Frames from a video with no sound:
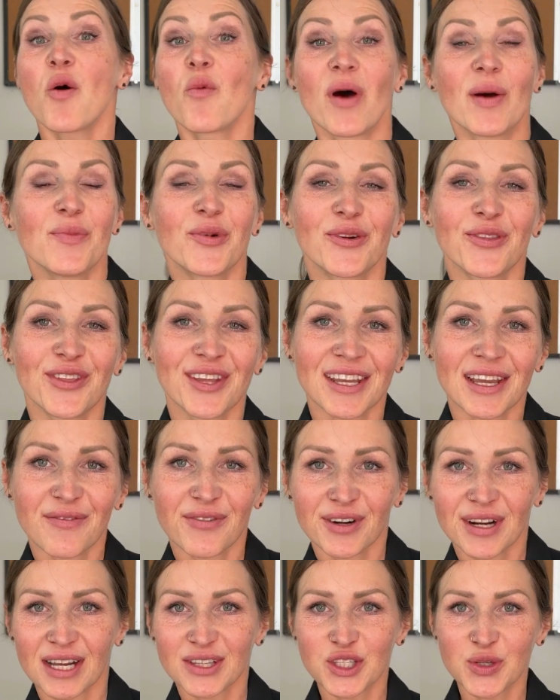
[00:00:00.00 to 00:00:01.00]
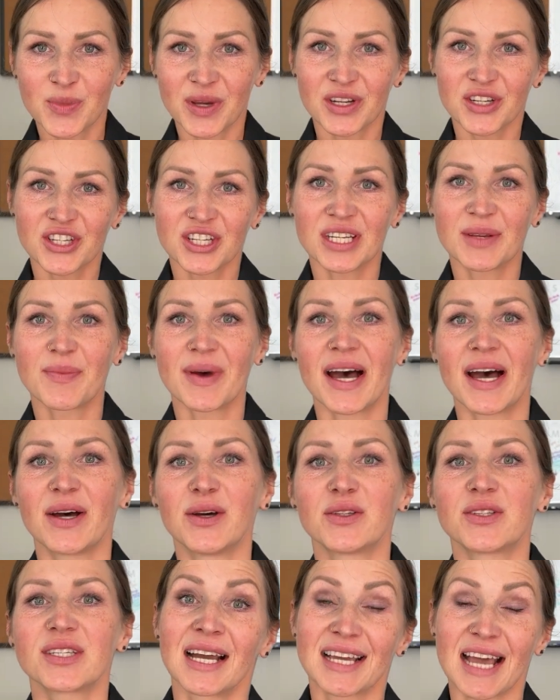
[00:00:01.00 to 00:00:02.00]
One more thing I forgot to mention
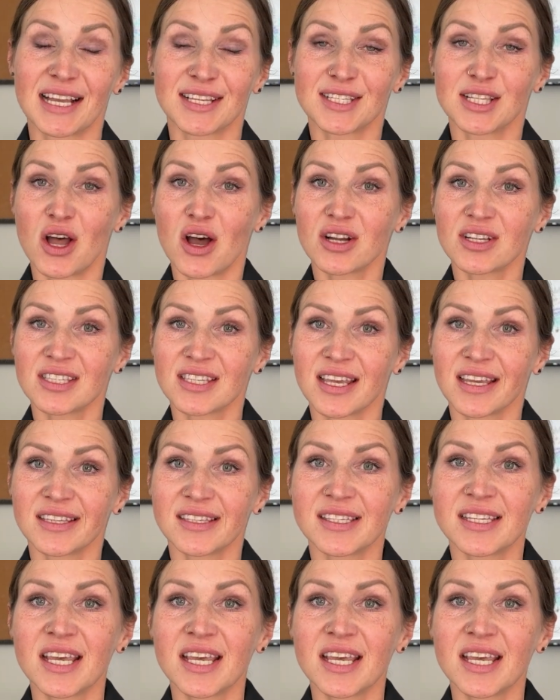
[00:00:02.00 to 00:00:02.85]
about gas lock sets.